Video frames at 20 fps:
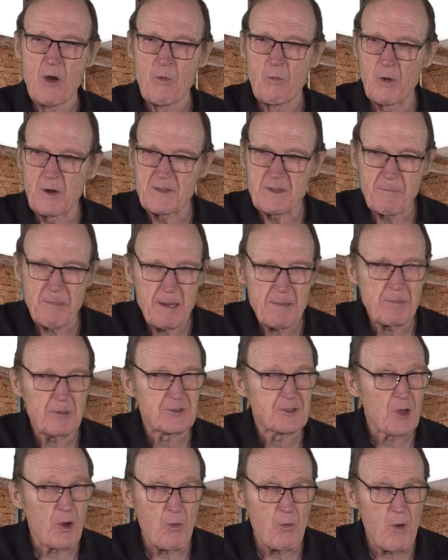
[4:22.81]
when the people
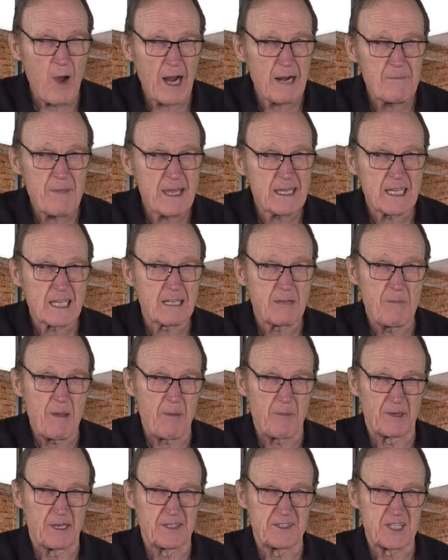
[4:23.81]
don't want to make a
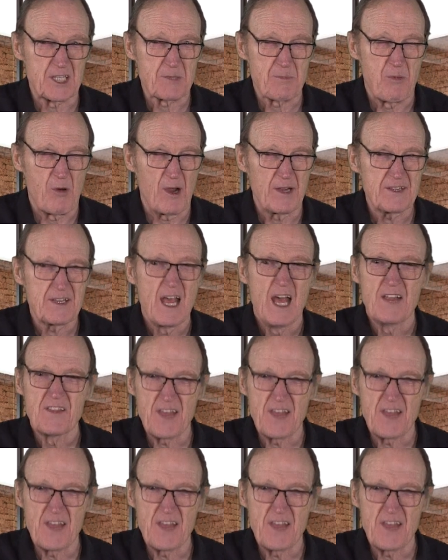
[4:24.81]
commitment at this point.